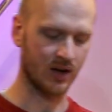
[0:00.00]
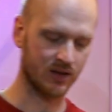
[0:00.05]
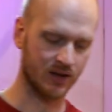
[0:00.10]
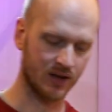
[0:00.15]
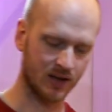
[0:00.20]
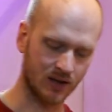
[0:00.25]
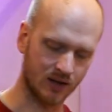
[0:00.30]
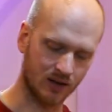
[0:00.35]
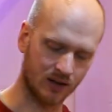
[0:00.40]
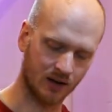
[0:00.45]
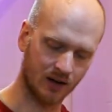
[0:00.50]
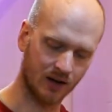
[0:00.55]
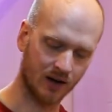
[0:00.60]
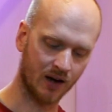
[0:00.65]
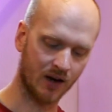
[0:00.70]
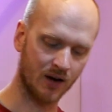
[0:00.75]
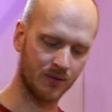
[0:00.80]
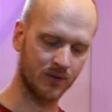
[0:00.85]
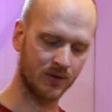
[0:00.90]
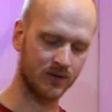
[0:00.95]
I think
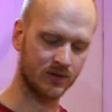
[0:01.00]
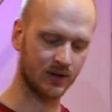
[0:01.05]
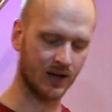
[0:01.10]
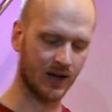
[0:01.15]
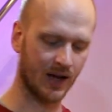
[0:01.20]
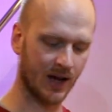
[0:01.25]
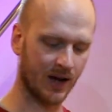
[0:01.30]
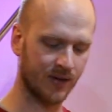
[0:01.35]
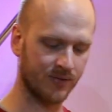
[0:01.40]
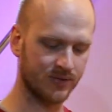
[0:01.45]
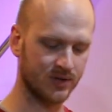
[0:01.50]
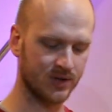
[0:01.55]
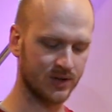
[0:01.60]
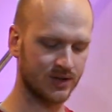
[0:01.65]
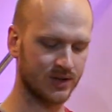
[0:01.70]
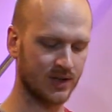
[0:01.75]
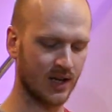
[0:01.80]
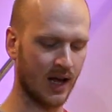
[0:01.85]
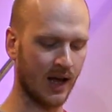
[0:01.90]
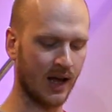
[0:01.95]
I would have to
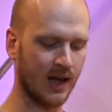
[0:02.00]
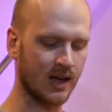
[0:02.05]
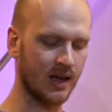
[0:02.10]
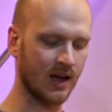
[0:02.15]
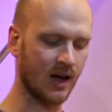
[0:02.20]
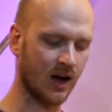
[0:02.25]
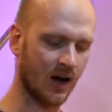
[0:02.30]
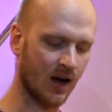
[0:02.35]
say